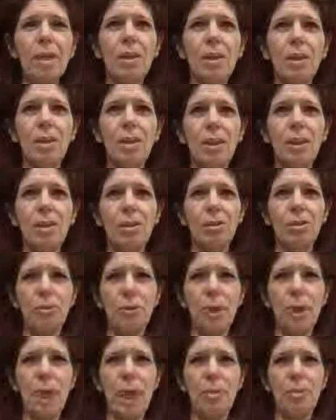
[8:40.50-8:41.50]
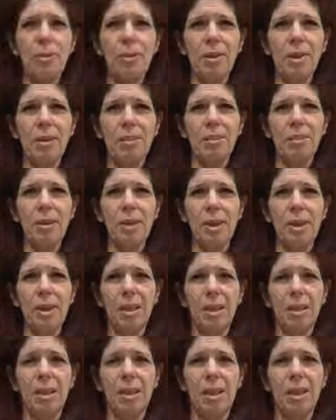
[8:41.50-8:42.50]
these 3 abscess
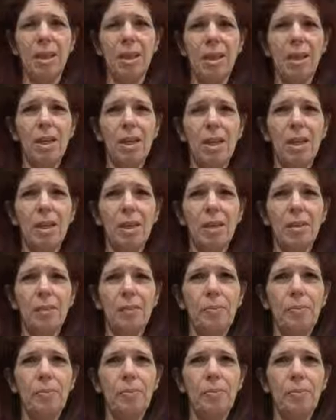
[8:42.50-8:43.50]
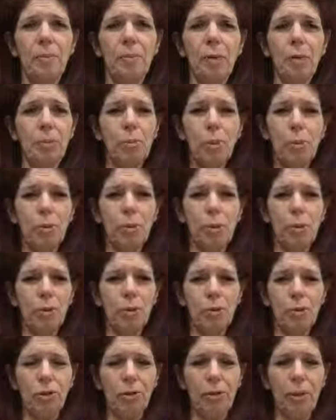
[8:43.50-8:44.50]
teeth, most people
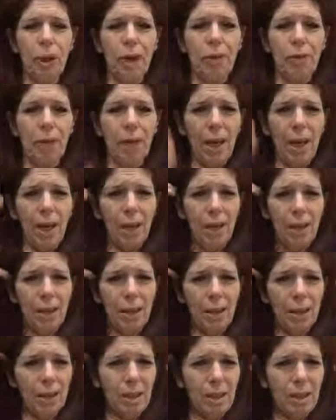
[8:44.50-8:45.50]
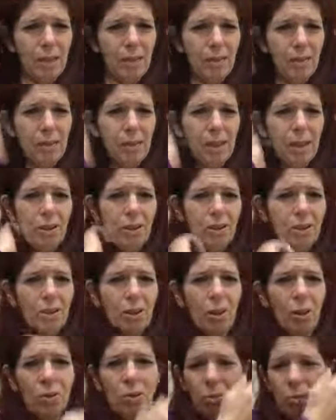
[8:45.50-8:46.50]
don't survive that. They just
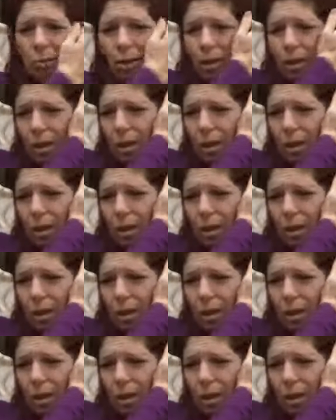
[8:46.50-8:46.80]
don't.